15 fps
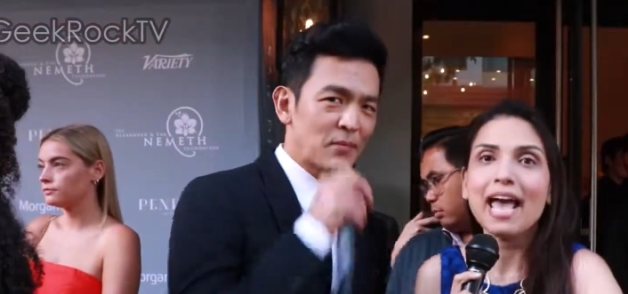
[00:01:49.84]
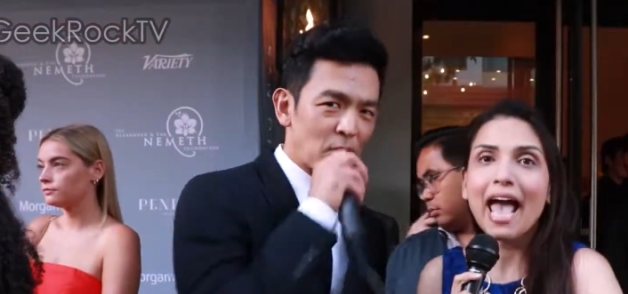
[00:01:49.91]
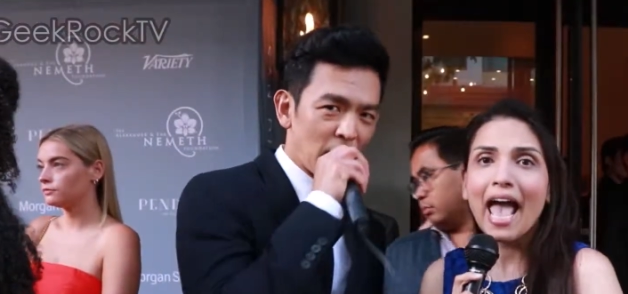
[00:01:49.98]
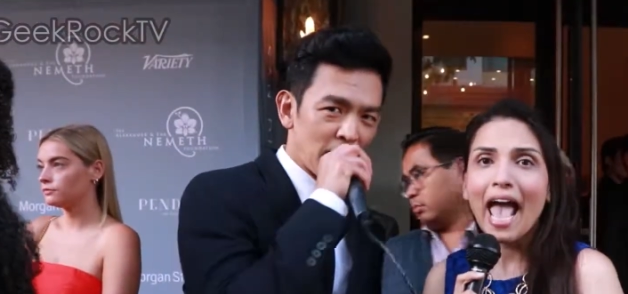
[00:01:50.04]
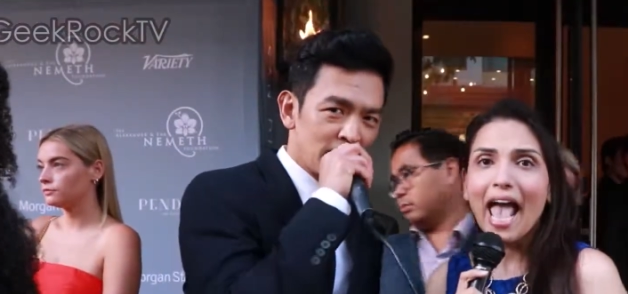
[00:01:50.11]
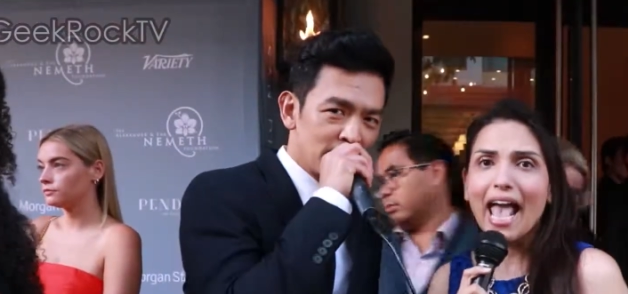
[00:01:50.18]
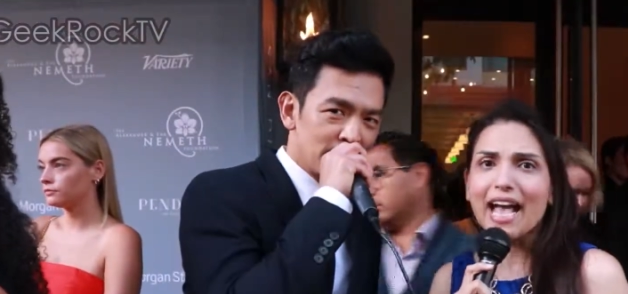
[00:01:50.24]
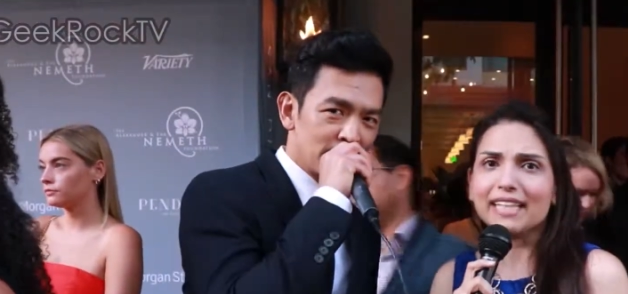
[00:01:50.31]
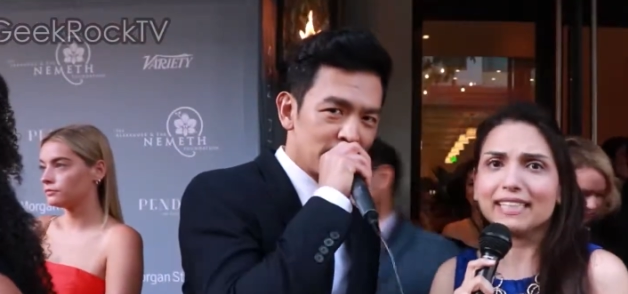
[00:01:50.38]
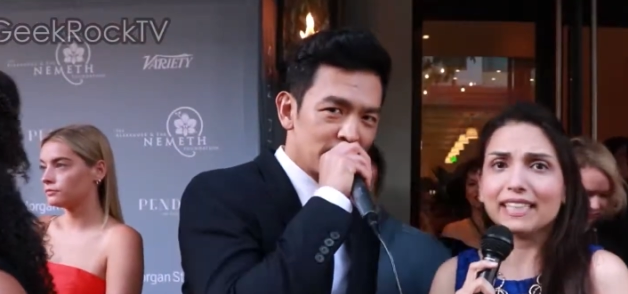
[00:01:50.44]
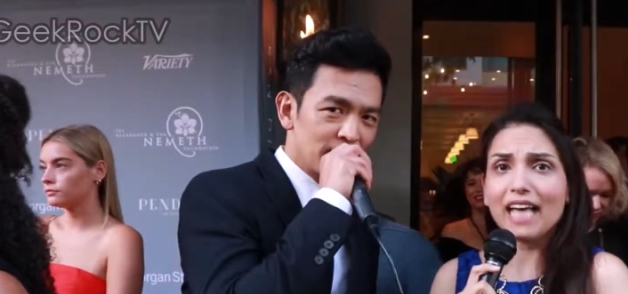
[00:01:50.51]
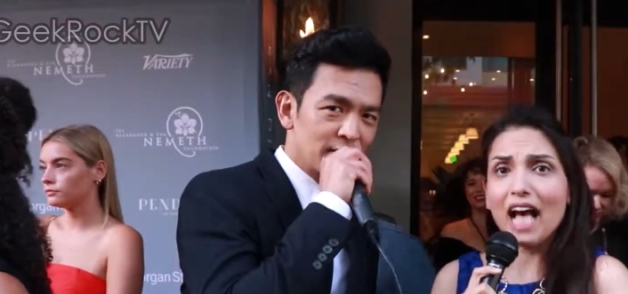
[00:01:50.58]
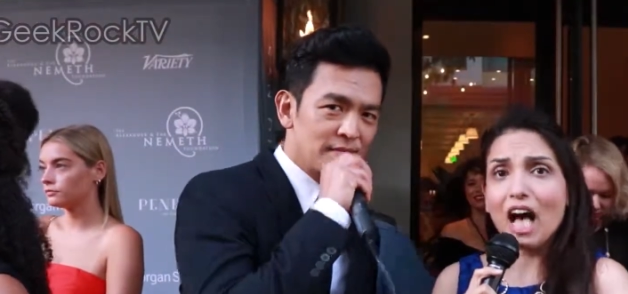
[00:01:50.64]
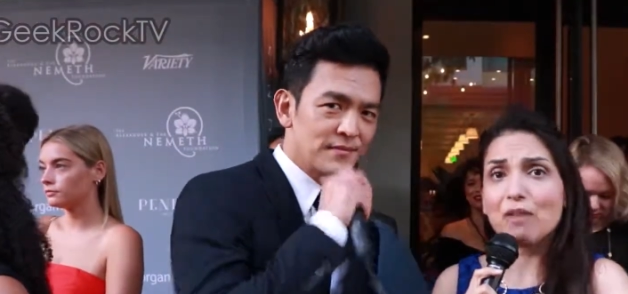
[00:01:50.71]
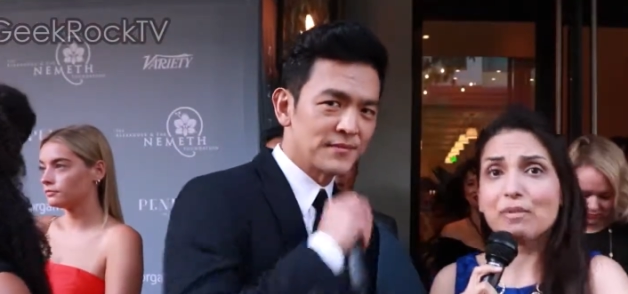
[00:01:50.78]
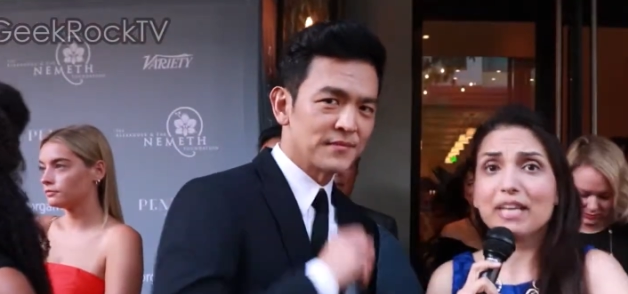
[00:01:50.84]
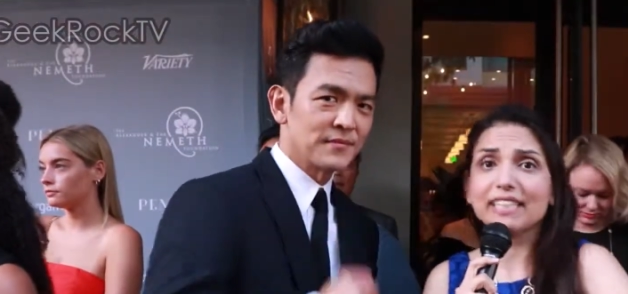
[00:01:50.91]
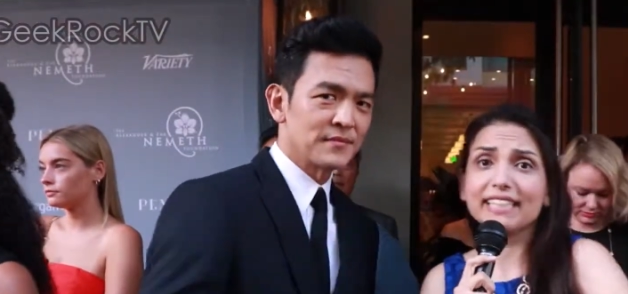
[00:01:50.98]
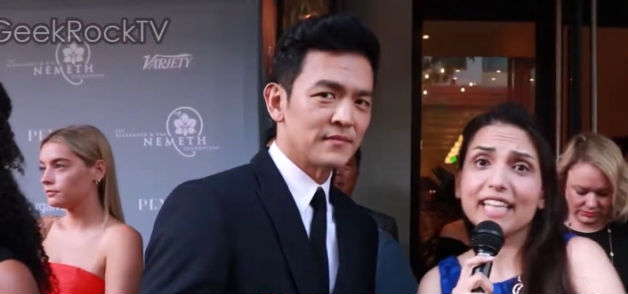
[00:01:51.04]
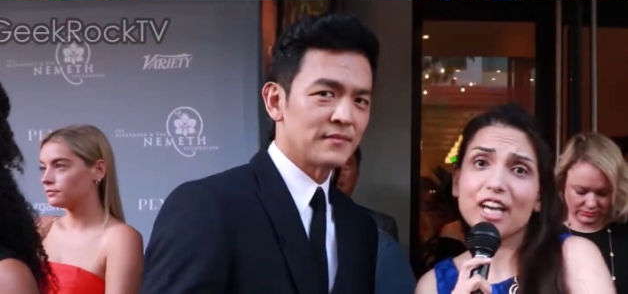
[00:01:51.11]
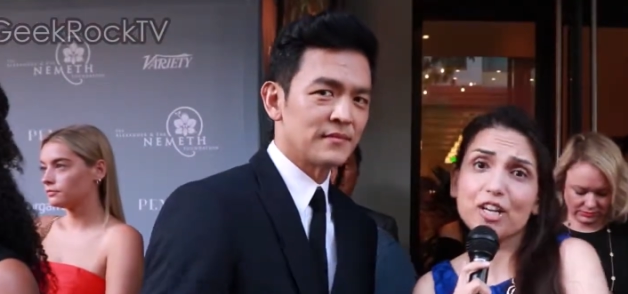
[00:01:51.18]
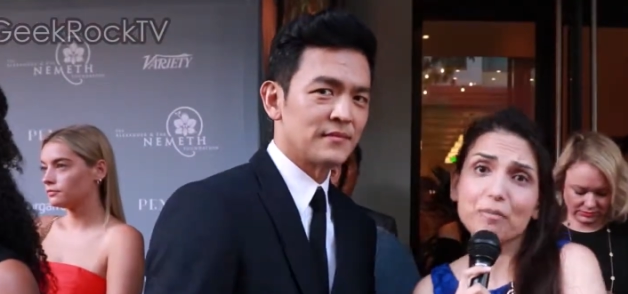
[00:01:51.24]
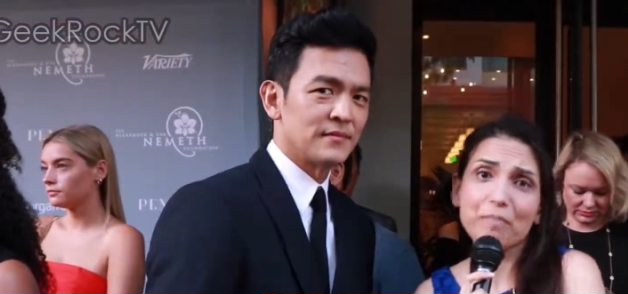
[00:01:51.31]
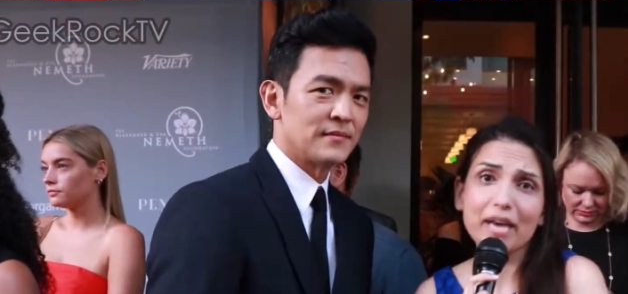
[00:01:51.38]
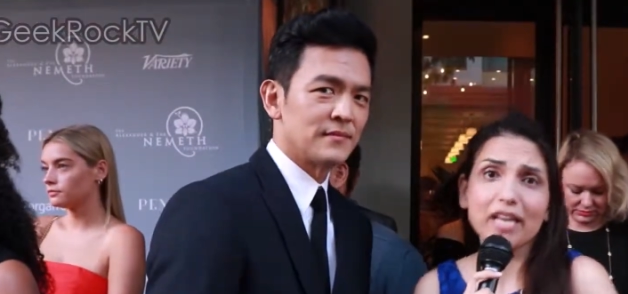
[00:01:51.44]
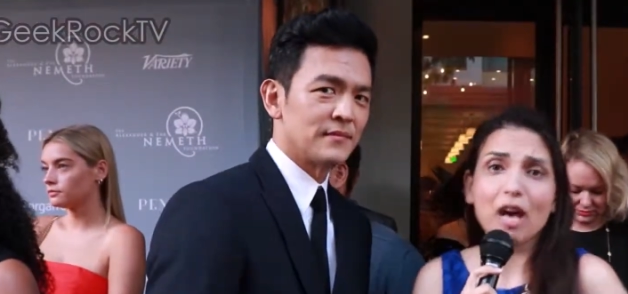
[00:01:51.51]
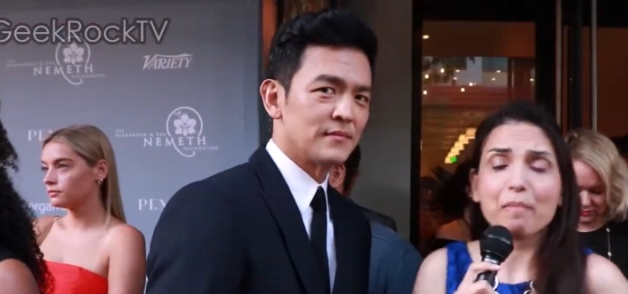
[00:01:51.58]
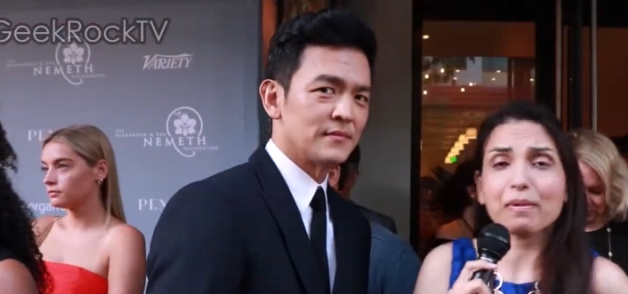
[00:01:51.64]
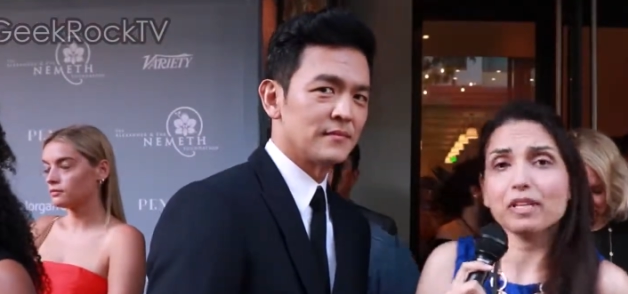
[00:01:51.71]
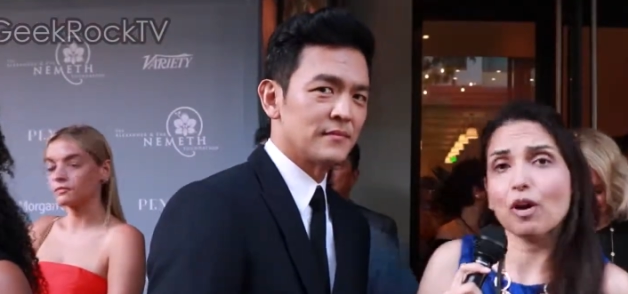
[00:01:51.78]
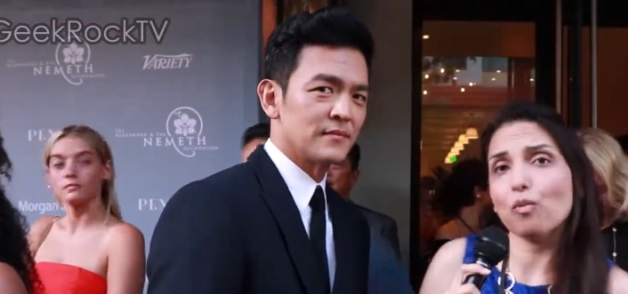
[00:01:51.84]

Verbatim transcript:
Speaker 1: Word. And um, he's here to pick up an